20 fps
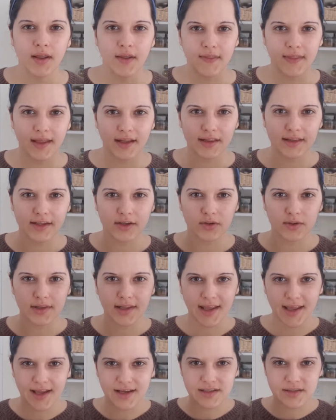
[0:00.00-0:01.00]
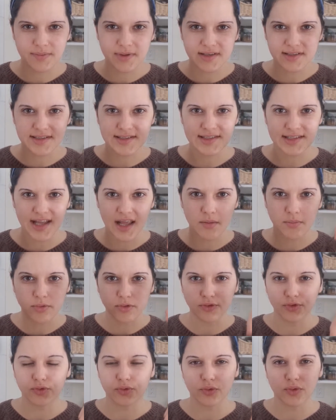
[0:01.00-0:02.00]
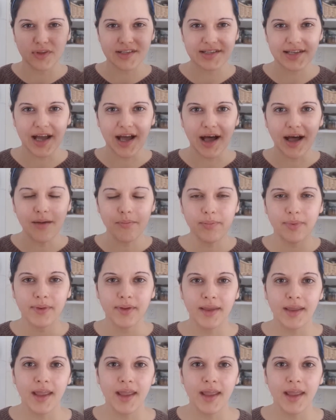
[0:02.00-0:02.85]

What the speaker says: that literally had to be stapled through the top.